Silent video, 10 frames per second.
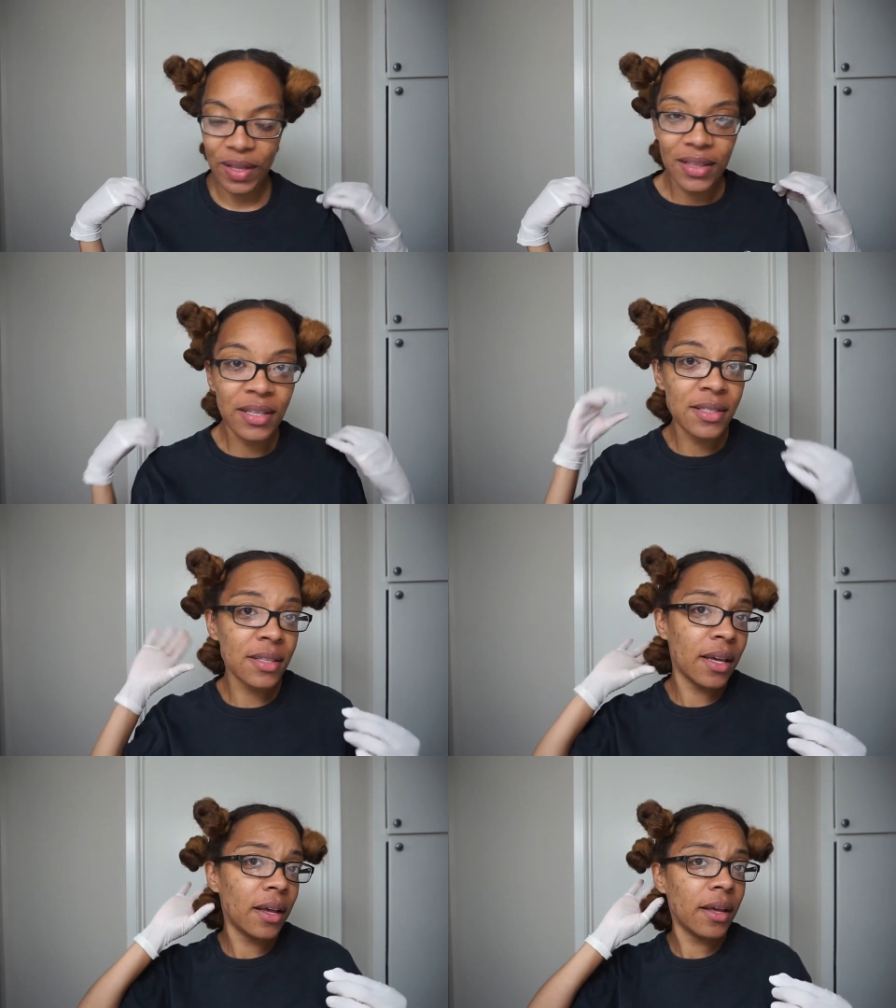let's
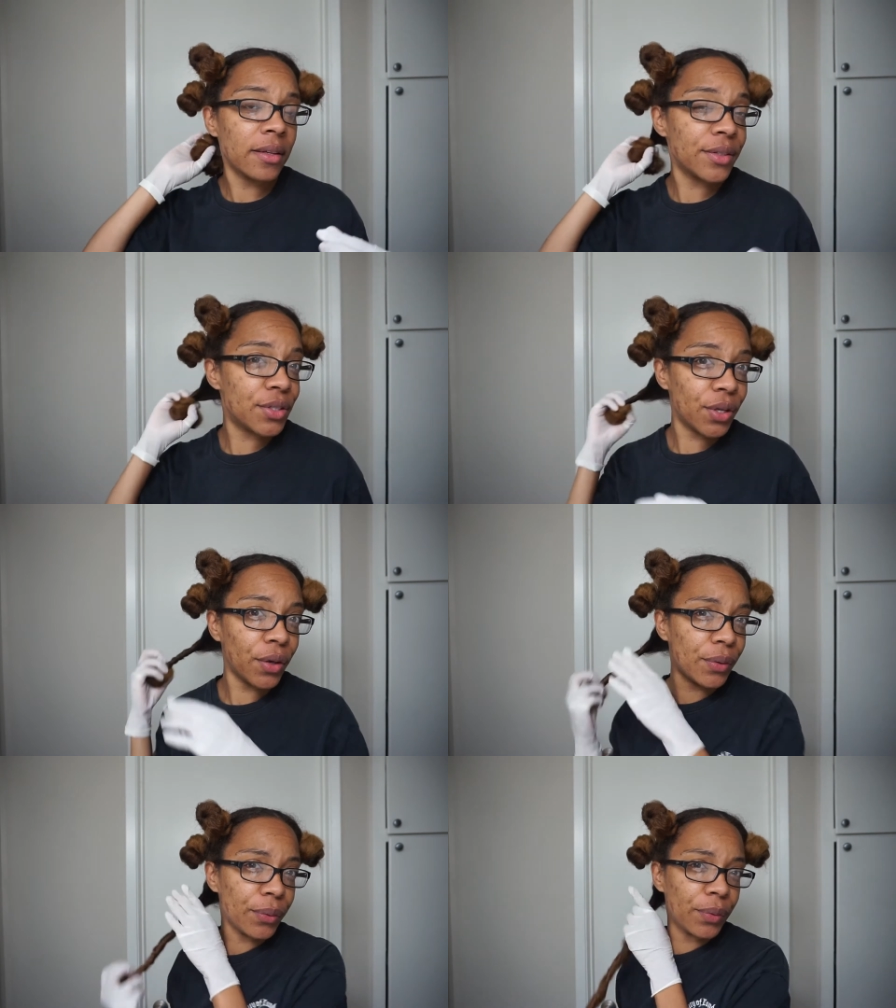get
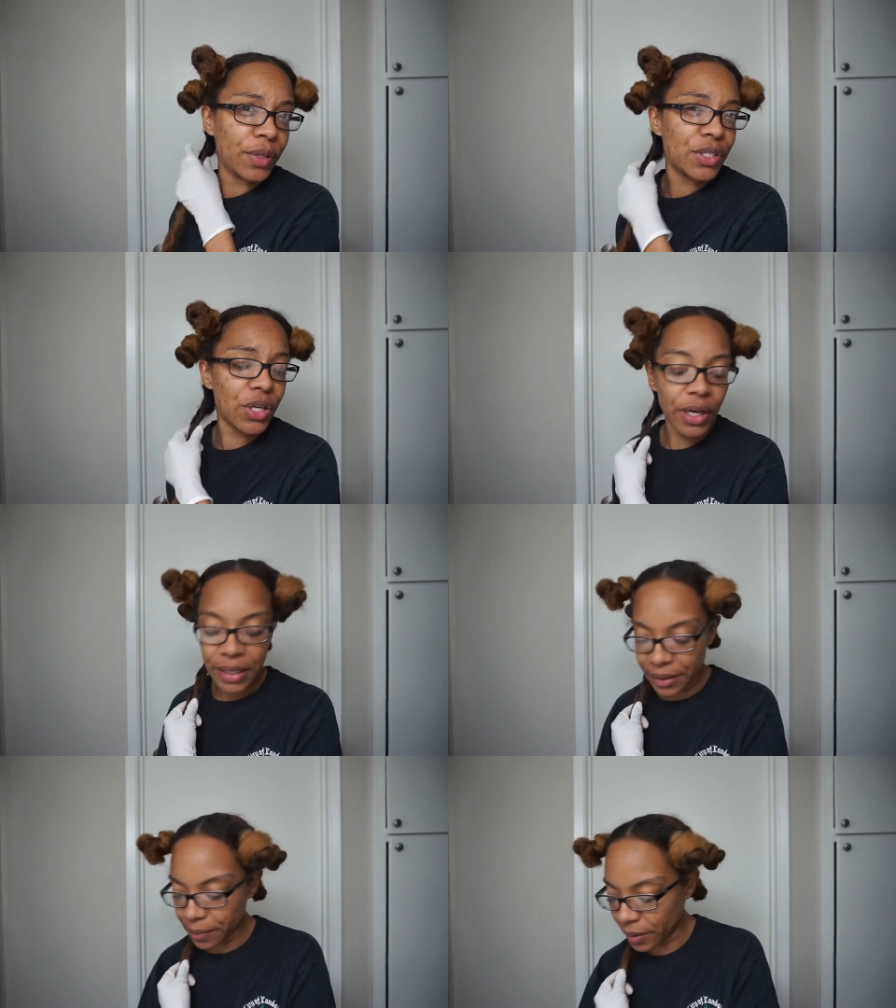into
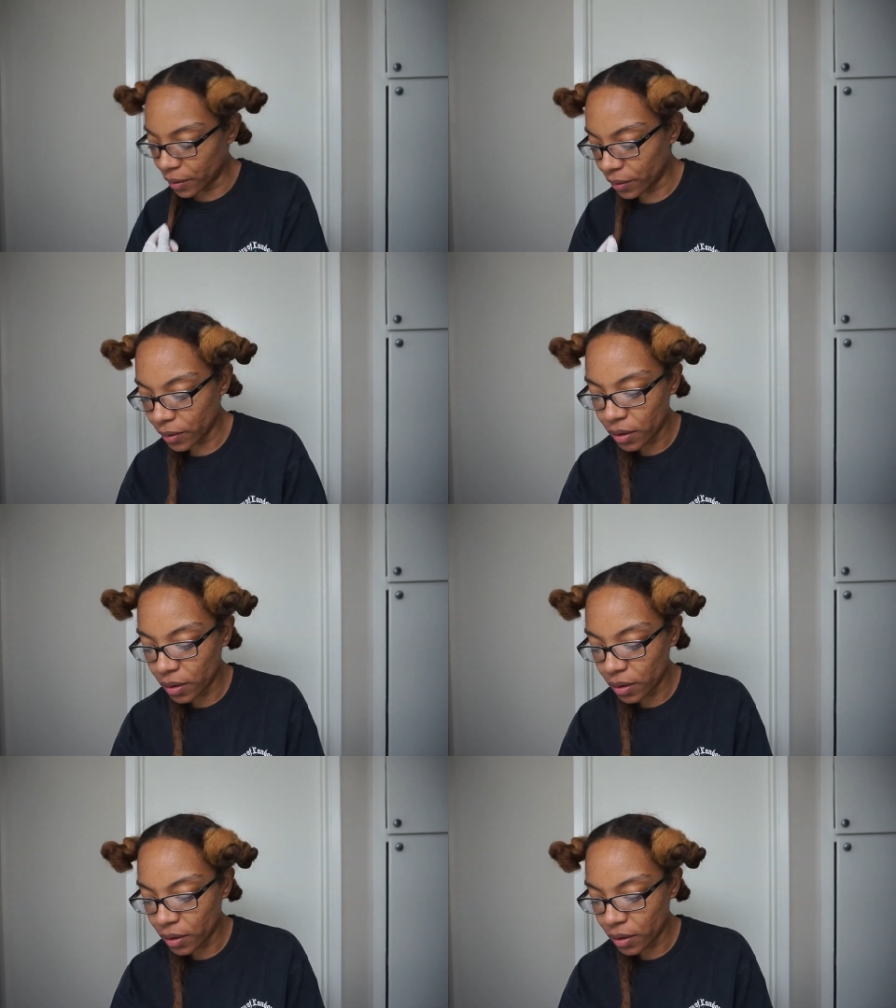talking about